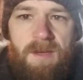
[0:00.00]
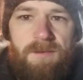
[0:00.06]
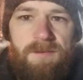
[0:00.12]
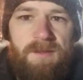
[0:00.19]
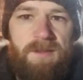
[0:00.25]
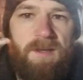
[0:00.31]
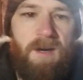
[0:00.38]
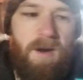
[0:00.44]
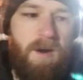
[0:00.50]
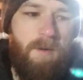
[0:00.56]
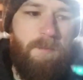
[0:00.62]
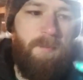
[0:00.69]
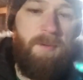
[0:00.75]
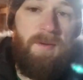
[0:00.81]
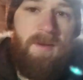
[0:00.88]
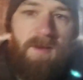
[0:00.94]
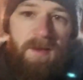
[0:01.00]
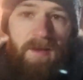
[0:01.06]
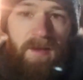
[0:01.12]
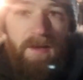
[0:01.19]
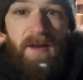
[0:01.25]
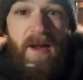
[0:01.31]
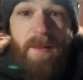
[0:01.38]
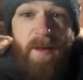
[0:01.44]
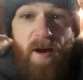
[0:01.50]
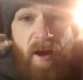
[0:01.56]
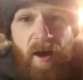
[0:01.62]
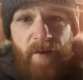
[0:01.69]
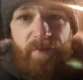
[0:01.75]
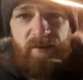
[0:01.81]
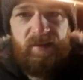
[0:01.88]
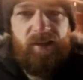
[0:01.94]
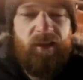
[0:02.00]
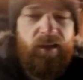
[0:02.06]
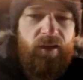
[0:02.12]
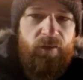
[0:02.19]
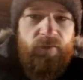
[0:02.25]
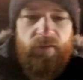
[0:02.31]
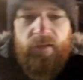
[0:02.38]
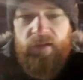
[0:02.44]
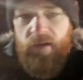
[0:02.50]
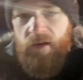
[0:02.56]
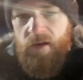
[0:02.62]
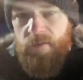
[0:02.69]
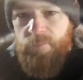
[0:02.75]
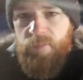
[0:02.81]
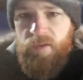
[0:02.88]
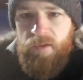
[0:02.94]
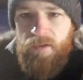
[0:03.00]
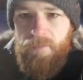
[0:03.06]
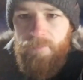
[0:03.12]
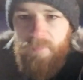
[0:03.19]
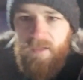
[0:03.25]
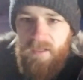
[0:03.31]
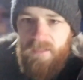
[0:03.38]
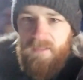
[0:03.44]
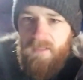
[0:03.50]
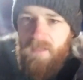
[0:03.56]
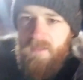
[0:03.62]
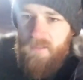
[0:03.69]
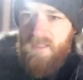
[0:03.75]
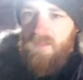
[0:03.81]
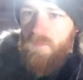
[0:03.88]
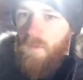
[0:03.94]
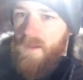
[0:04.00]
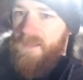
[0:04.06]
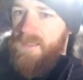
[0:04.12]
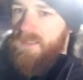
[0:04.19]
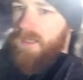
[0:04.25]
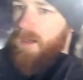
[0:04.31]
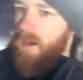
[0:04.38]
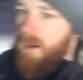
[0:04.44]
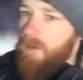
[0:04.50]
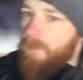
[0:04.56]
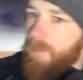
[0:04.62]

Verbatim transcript: use a tarp, and they obviously use a tarp because there's this white tarp